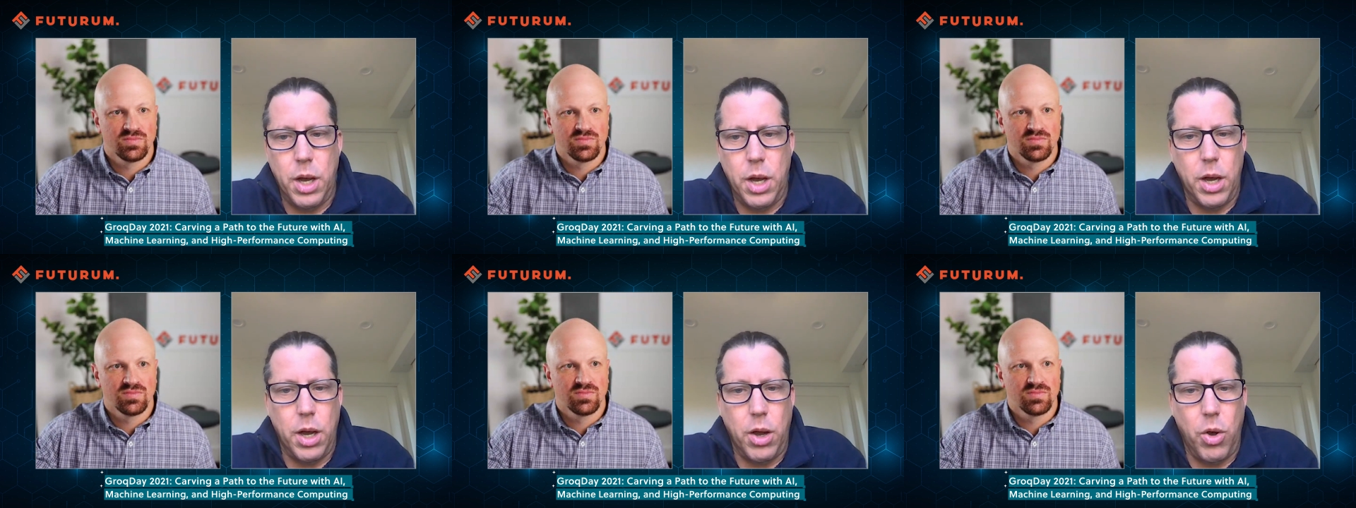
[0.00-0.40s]

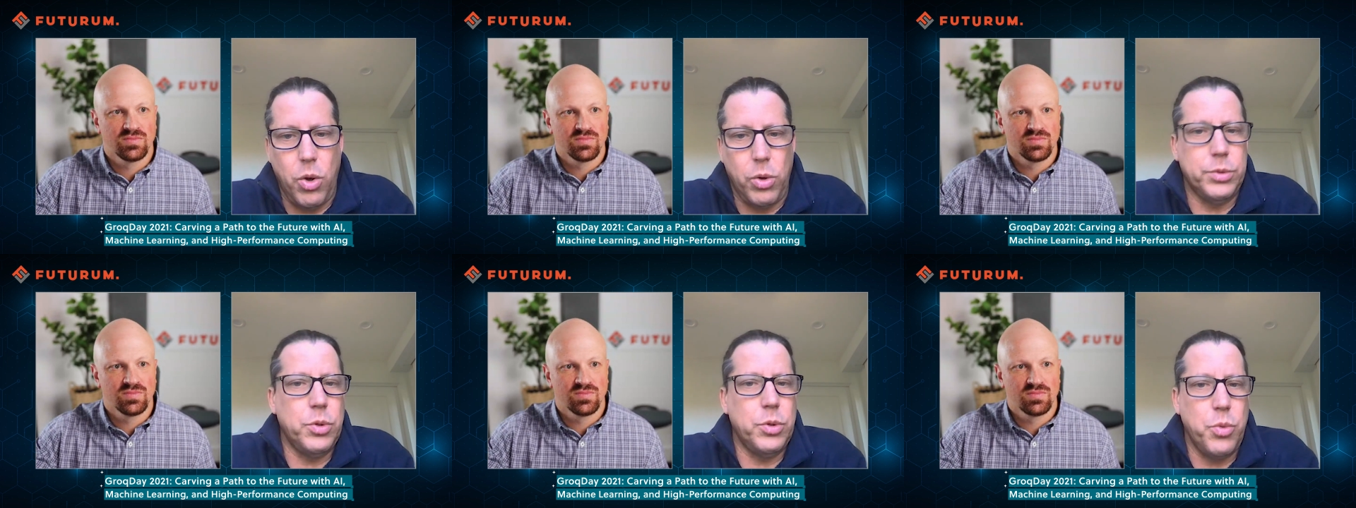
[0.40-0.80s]
Speaker 1: Uh, a
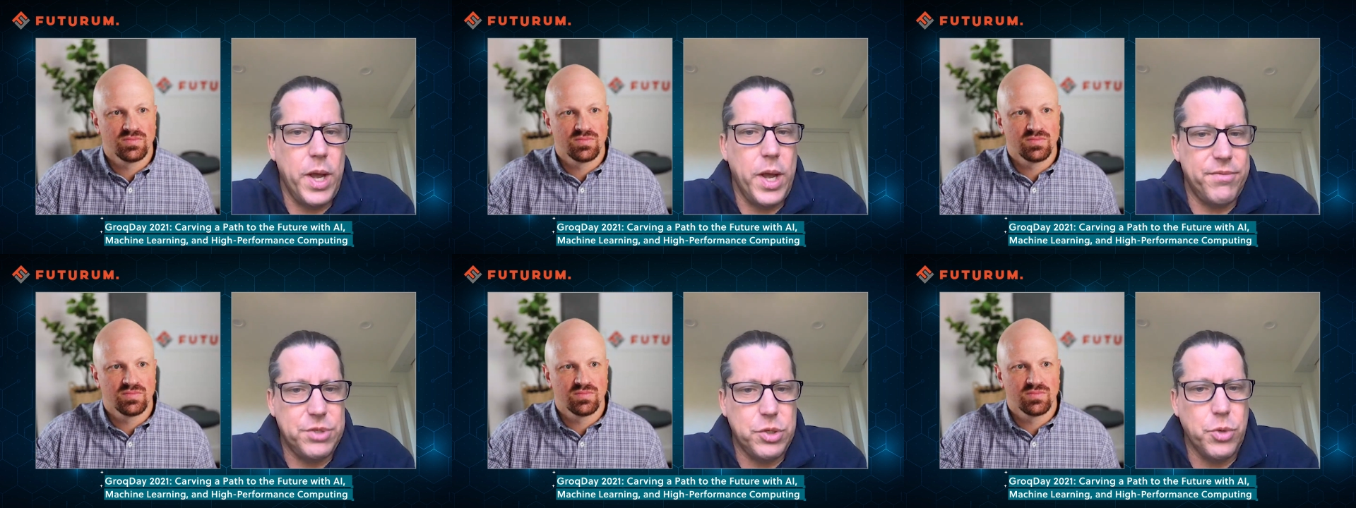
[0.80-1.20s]
whole new
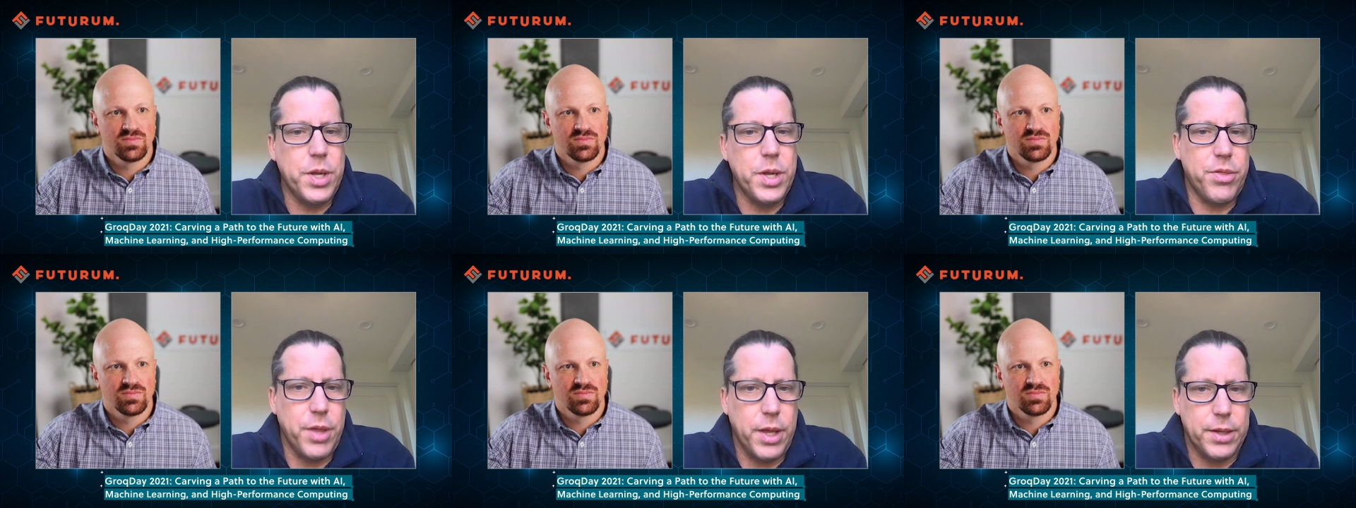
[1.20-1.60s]
way of
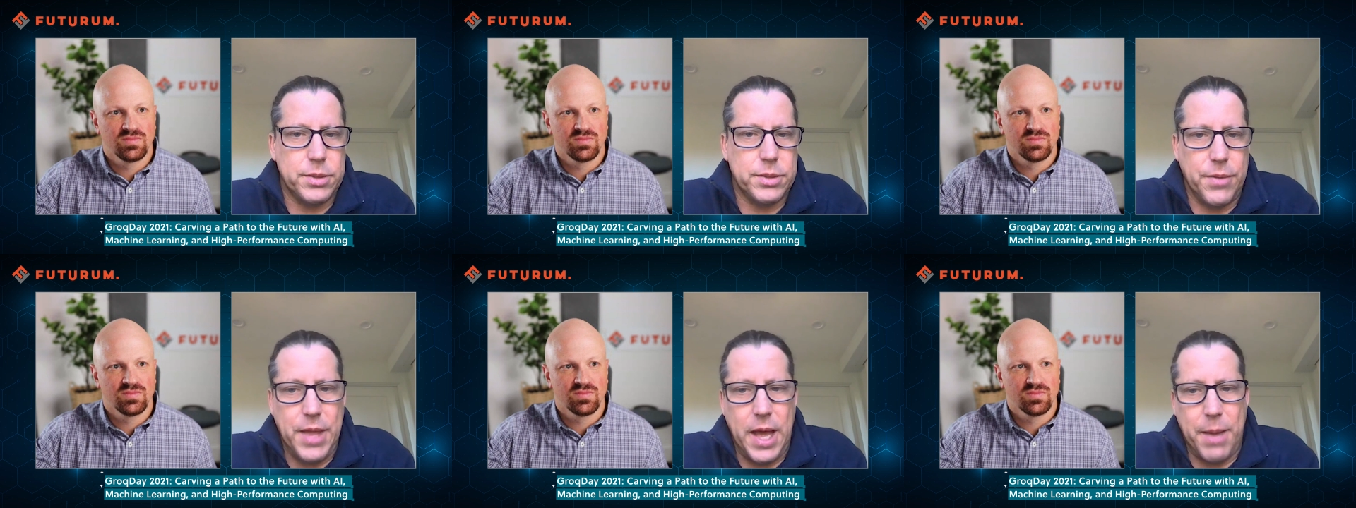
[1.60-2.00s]
doing
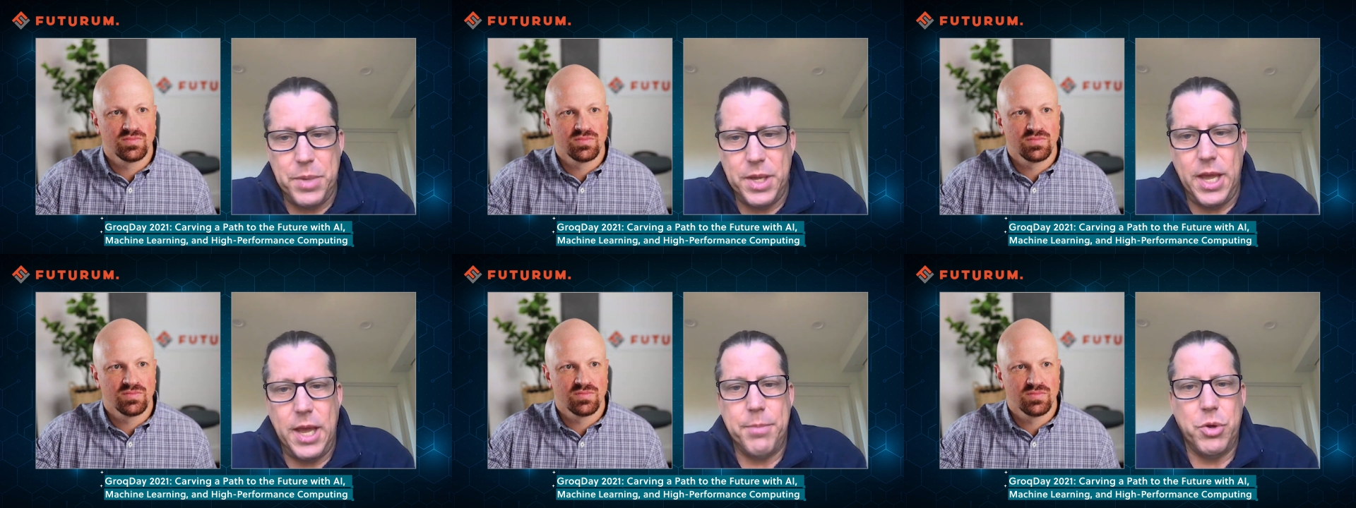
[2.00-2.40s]
things, and that
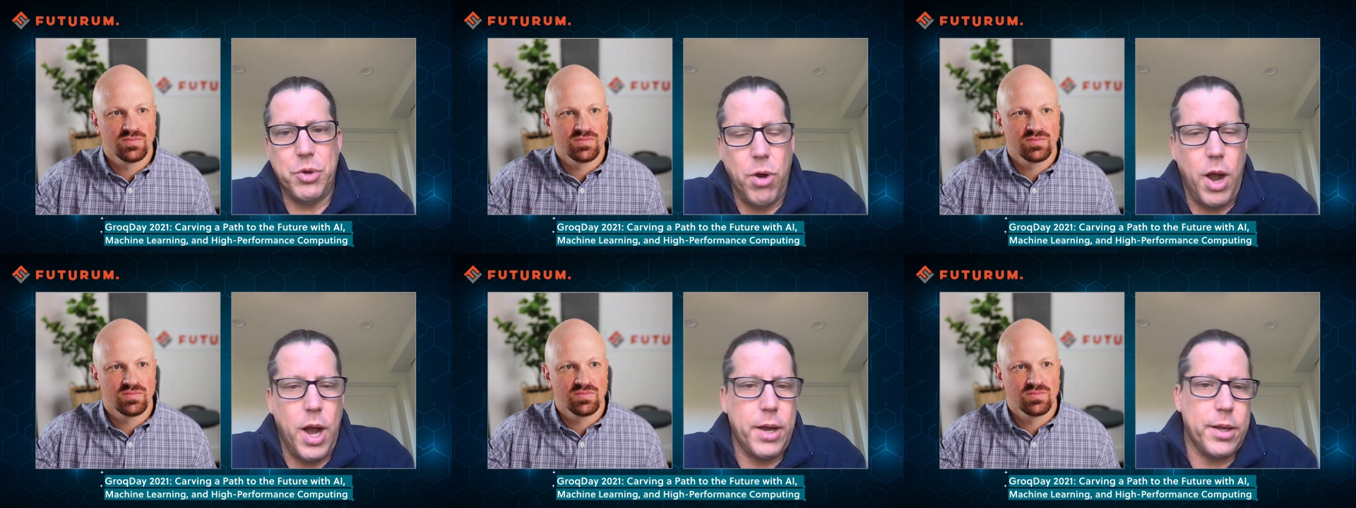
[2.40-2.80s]
became
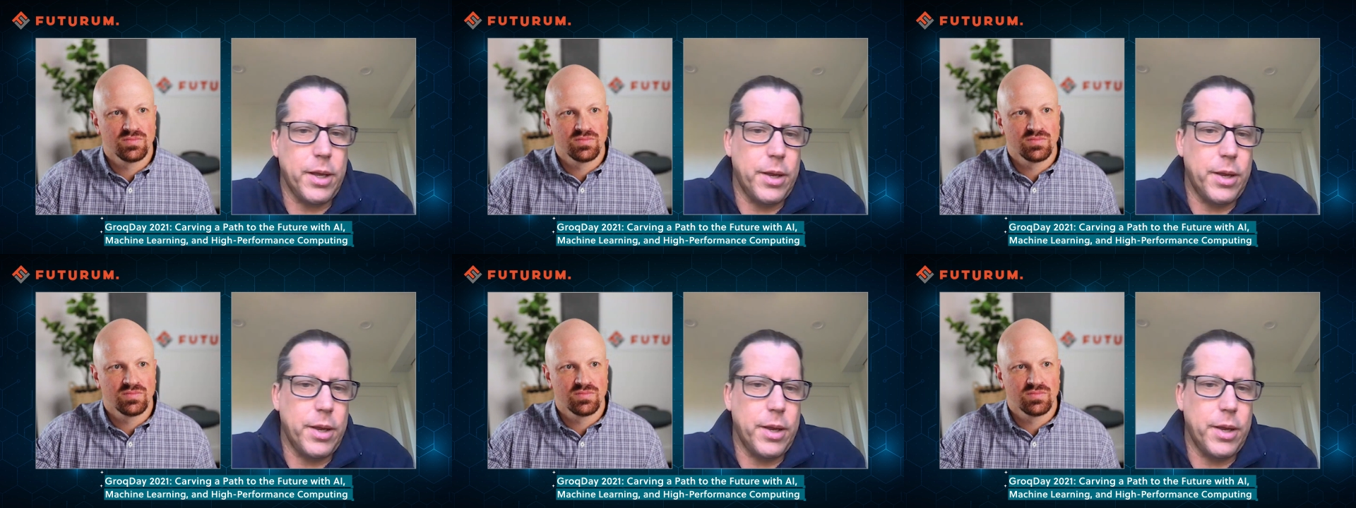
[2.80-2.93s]
Groq.